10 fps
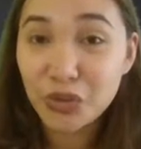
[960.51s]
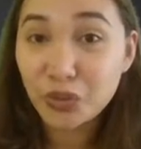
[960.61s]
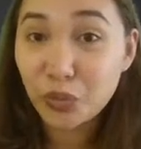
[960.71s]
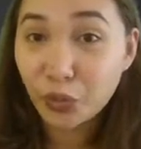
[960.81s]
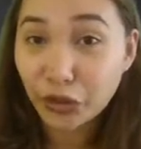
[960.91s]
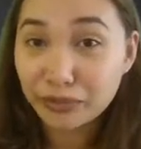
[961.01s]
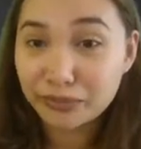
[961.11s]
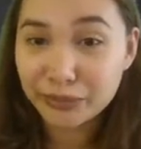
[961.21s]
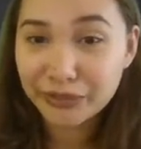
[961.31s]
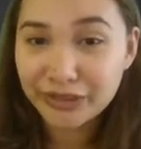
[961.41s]
your
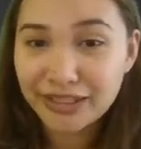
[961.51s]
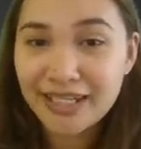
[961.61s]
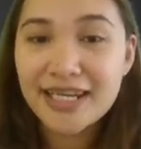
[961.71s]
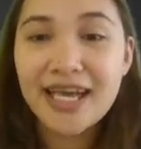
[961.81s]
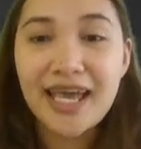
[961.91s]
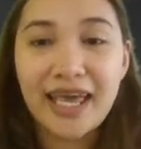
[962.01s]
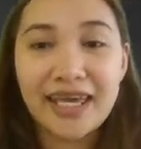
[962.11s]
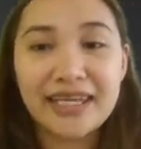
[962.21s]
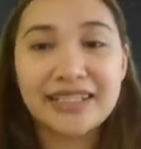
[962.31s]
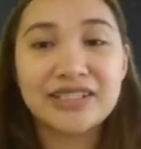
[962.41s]
workbook
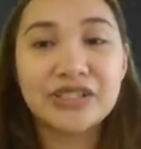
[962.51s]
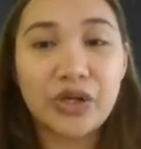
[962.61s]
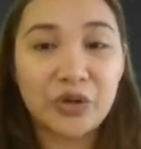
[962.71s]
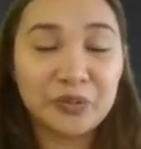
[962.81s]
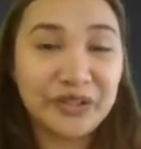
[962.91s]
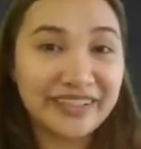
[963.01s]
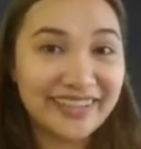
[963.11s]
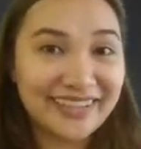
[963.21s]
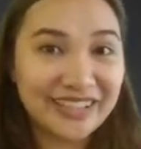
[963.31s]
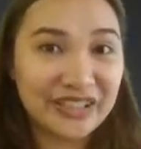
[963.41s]
and open
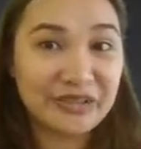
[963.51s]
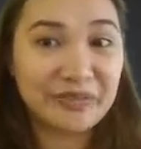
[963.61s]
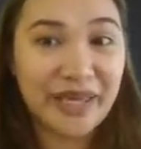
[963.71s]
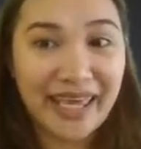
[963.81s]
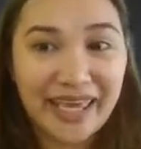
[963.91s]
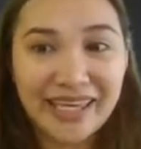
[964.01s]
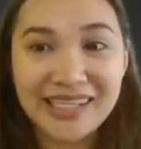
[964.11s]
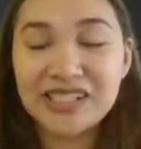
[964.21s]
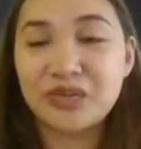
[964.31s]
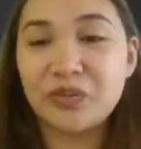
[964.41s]
it on
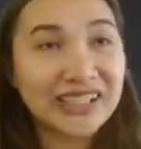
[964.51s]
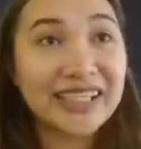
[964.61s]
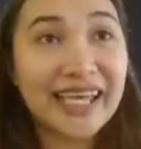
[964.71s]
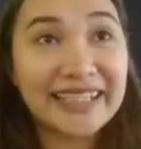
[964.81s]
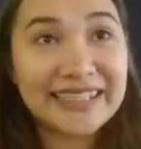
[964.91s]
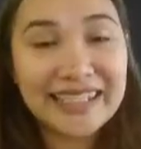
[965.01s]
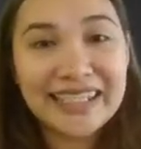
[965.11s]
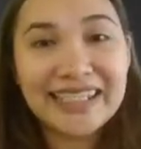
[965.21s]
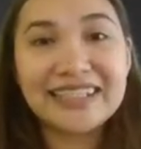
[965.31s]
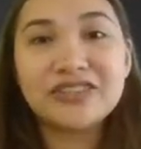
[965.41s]
page
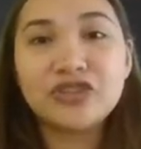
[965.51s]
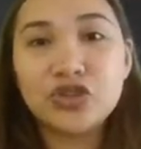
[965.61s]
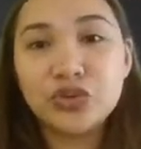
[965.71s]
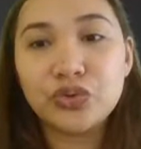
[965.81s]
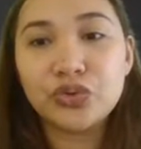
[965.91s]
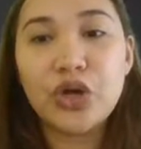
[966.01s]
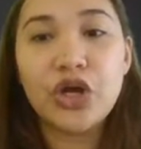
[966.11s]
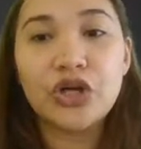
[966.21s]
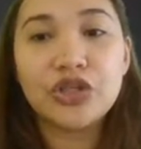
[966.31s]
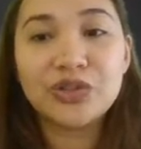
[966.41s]
19 to
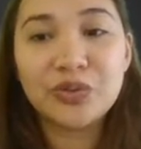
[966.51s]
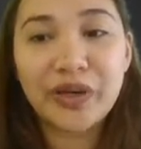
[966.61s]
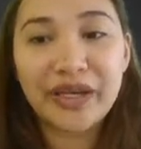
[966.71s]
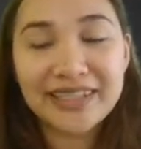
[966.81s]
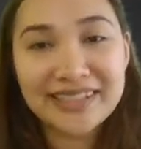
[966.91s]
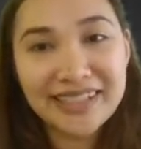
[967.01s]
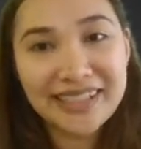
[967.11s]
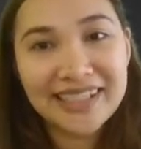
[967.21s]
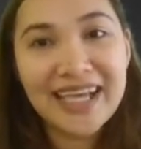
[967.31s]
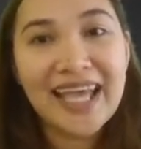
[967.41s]
20
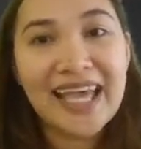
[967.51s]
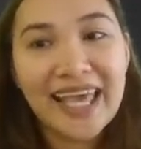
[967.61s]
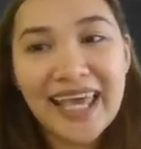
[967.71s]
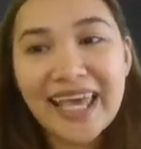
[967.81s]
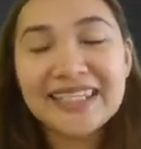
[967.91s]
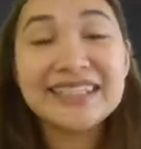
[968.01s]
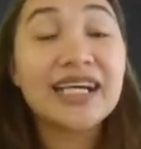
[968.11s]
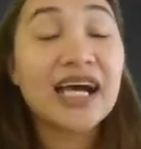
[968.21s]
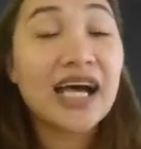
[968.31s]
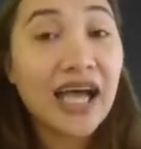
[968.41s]
and
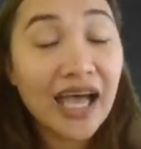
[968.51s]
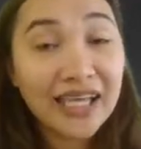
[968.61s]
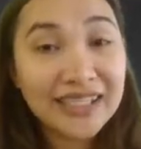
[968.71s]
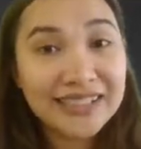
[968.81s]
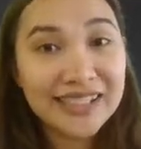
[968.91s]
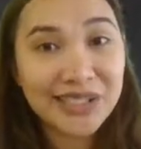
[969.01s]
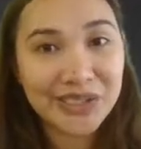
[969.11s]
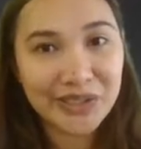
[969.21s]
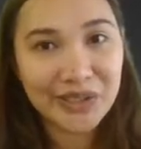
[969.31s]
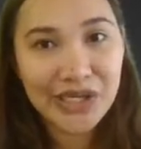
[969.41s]

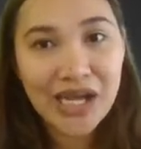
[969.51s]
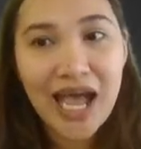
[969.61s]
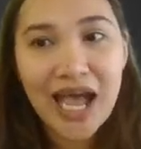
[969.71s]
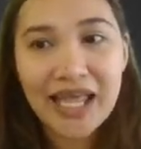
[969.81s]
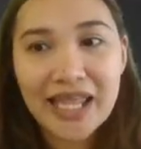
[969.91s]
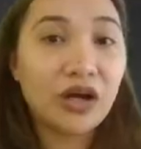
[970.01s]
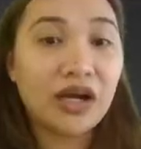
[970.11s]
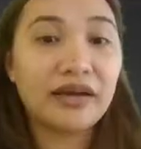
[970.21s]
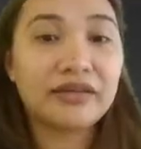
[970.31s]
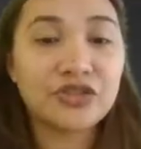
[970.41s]
answer
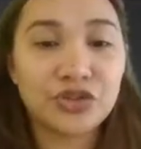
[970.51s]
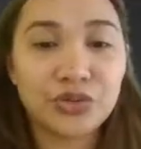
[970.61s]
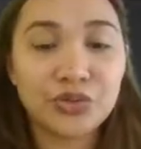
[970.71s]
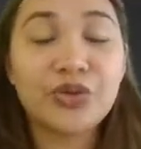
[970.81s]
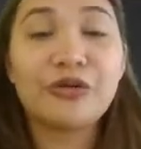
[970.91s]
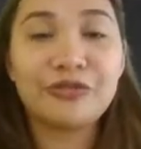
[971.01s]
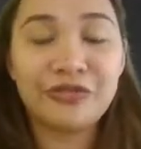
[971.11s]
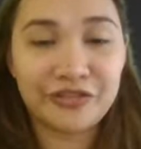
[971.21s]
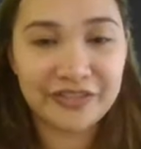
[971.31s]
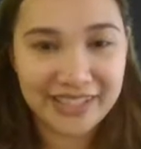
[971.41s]
1 to
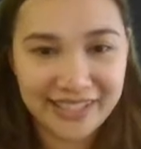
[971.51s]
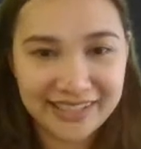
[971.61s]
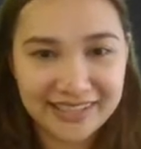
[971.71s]
15